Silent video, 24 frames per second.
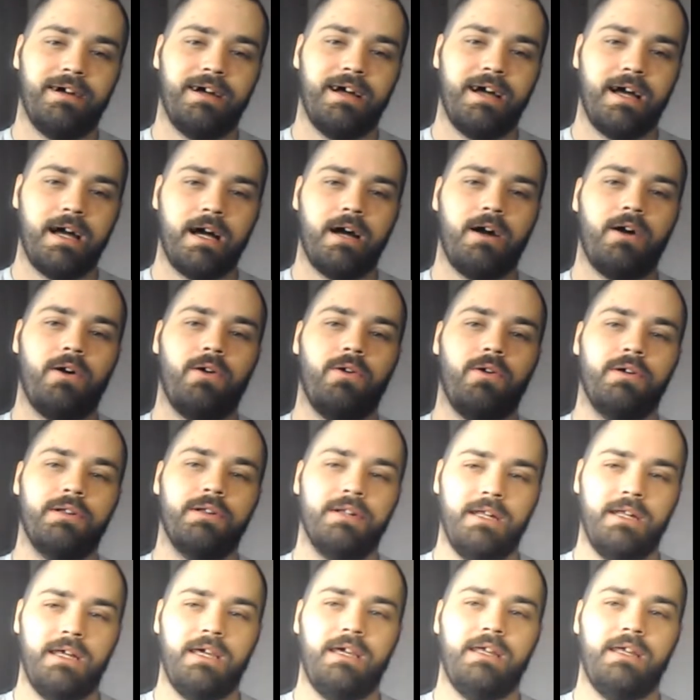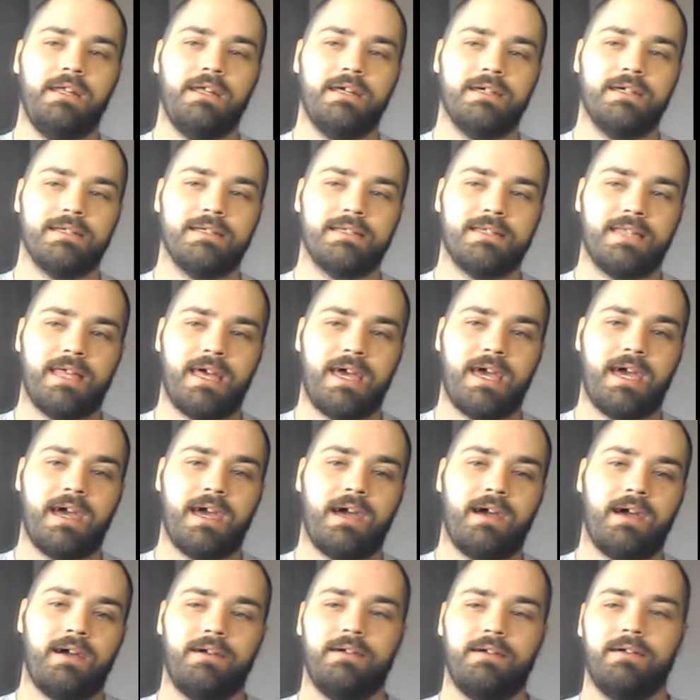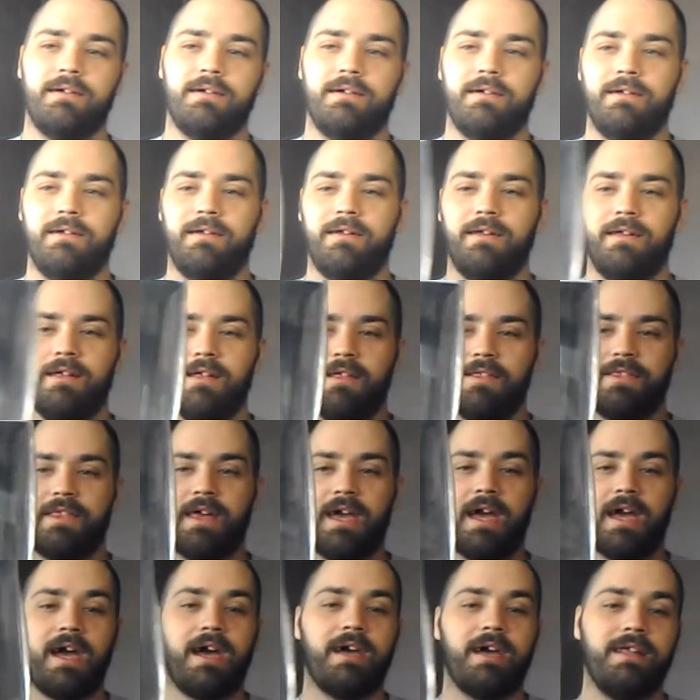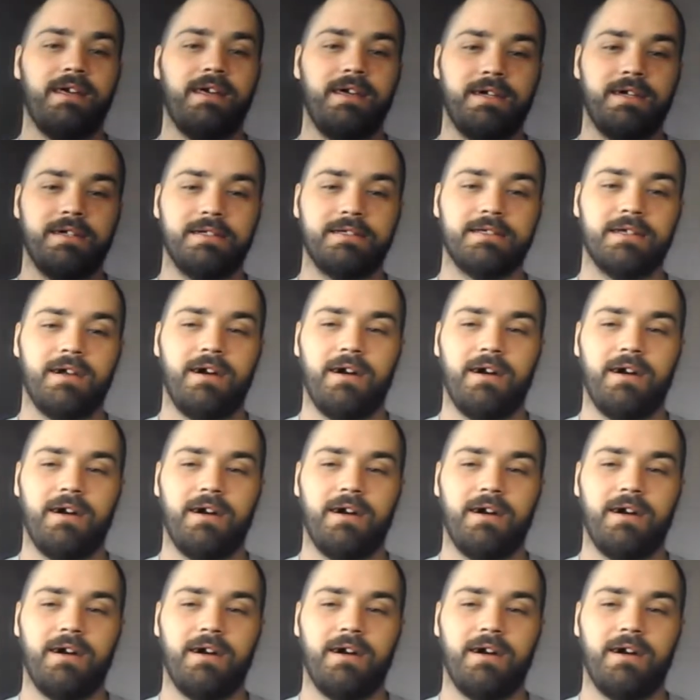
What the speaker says: How neat is that? That is